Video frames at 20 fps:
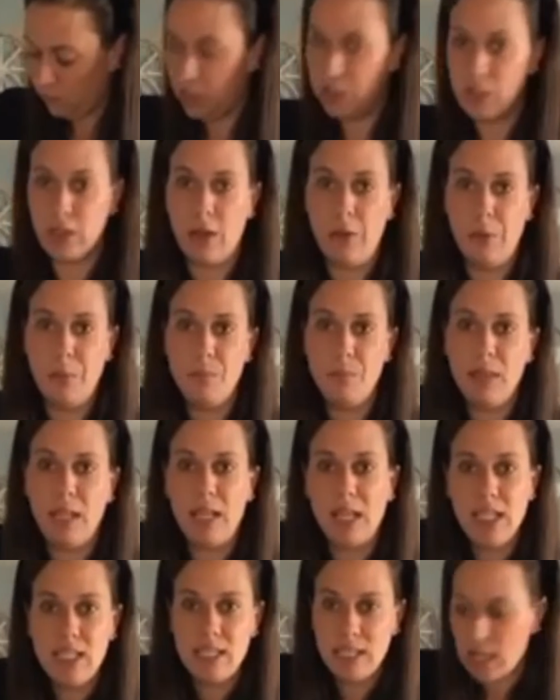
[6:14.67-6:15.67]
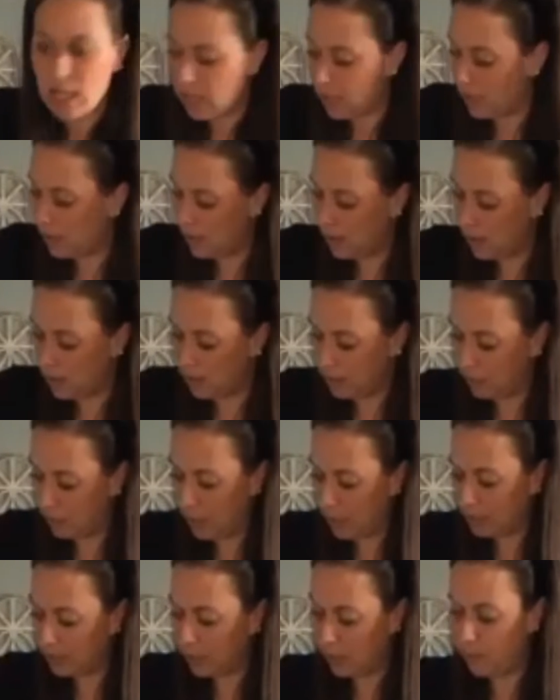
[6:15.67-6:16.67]
So, like I said, this
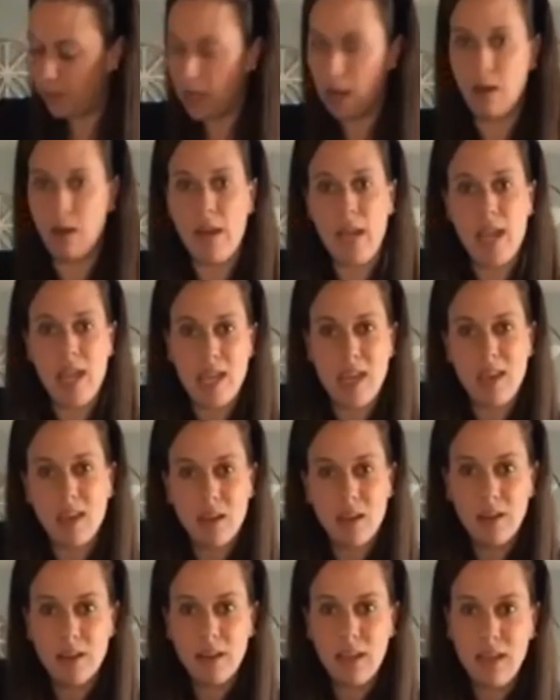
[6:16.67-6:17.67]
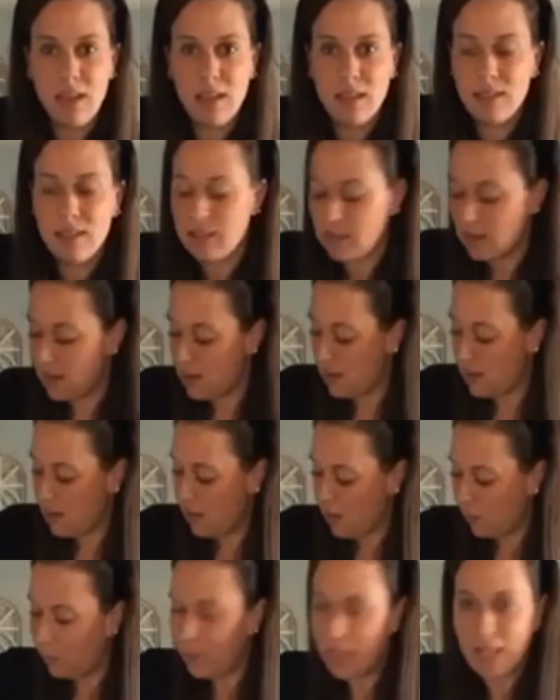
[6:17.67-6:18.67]
makes about 8 cookies.
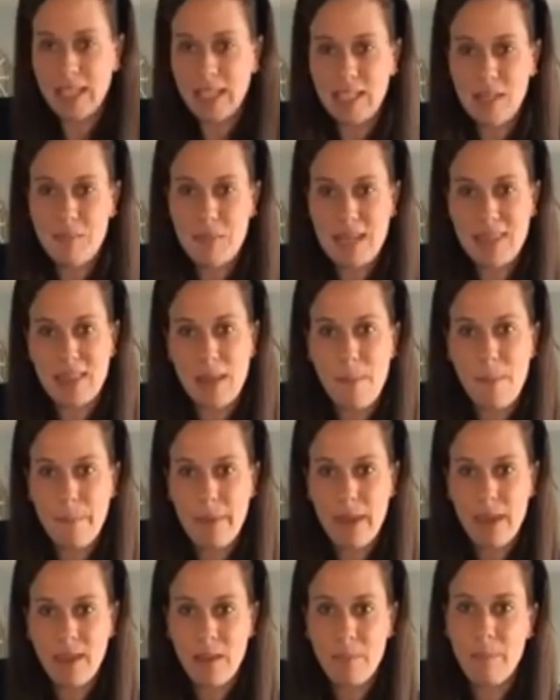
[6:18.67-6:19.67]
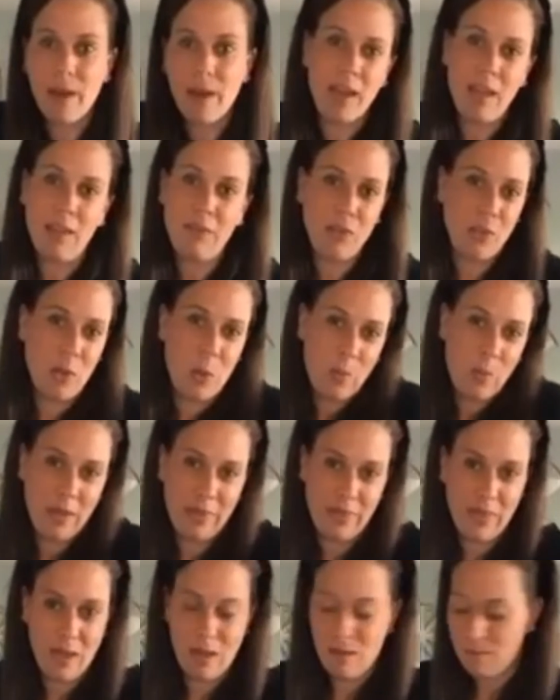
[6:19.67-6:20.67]
We like to make them big, but if you don't
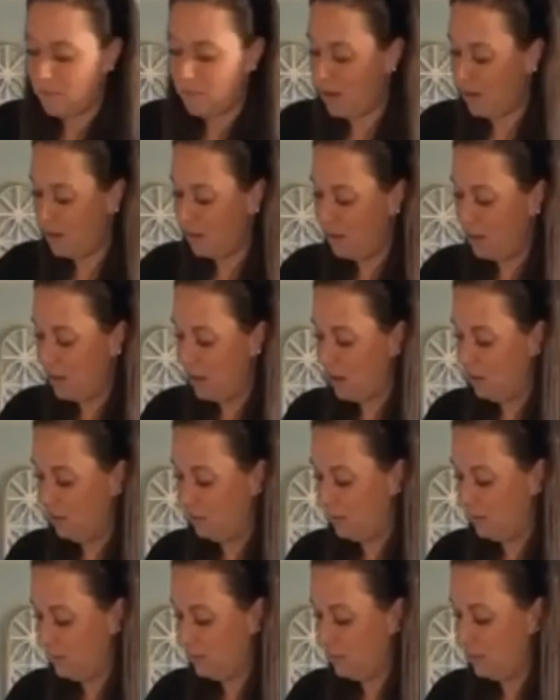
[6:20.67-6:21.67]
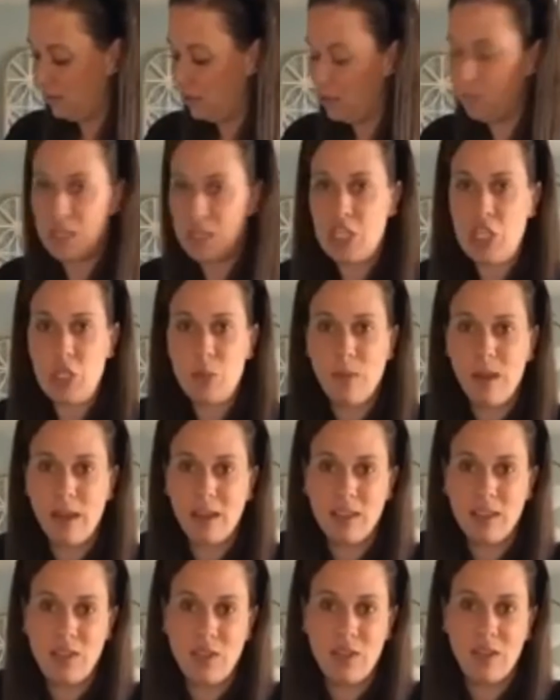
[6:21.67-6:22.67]
want them, to be
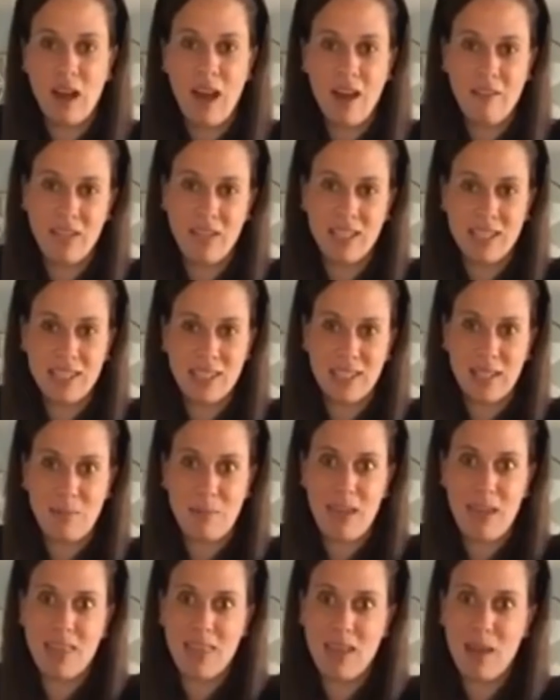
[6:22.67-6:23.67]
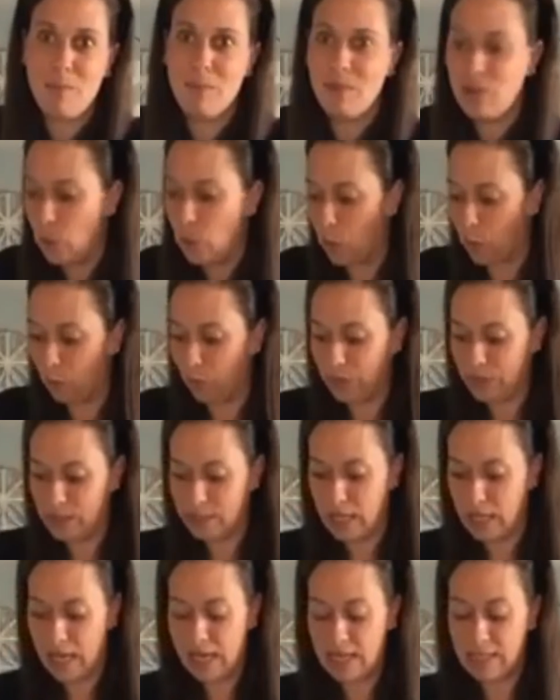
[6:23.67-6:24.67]
humongous, you can obviously make them normal
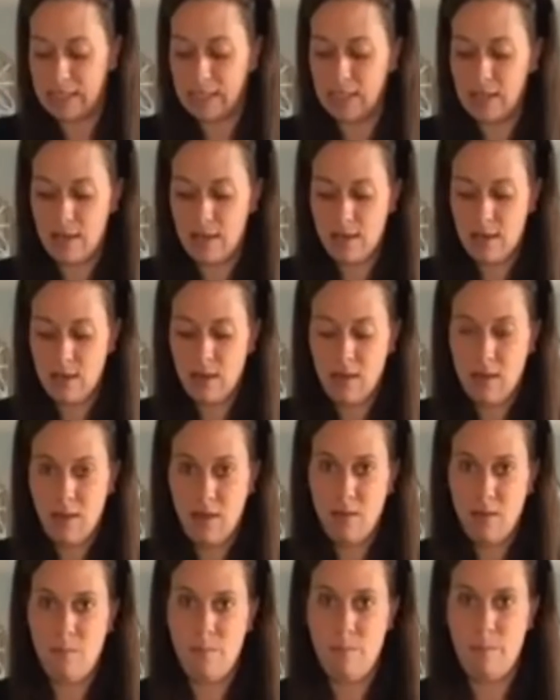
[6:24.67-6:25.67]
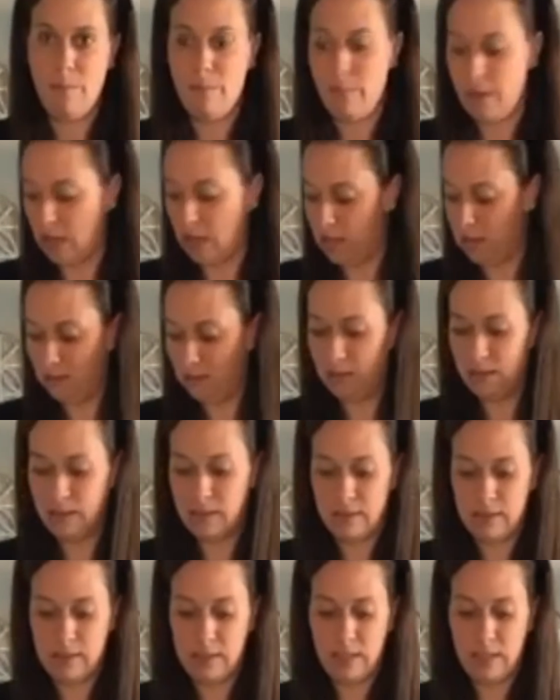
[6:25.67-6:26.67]
size. But you can
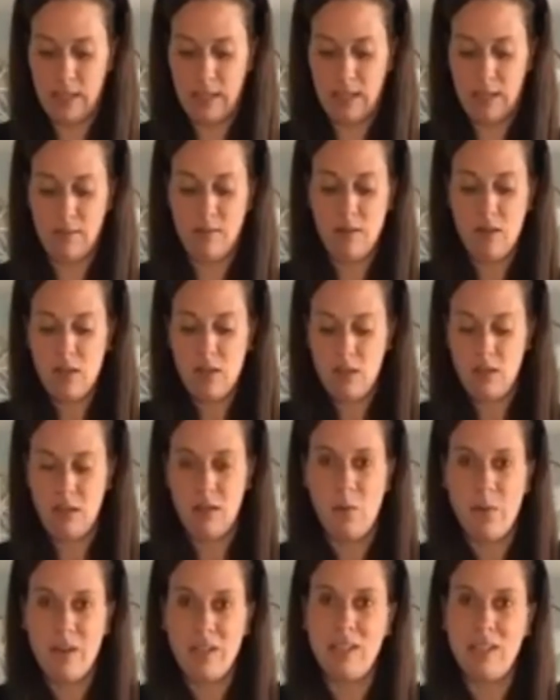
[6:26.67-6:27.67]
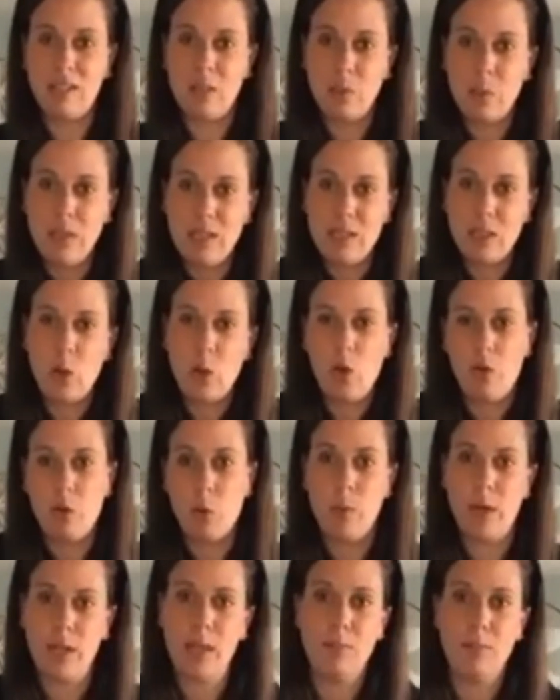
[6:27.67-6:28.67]
see, you don't want to squeeze and
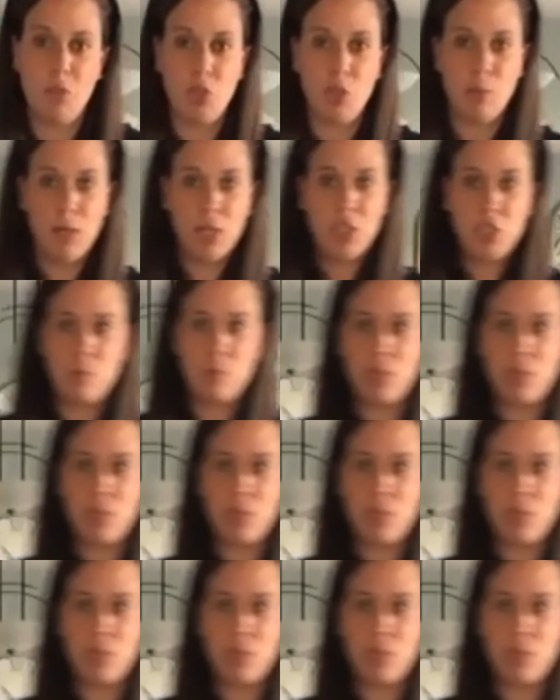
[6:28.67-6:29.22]
overwork them too much,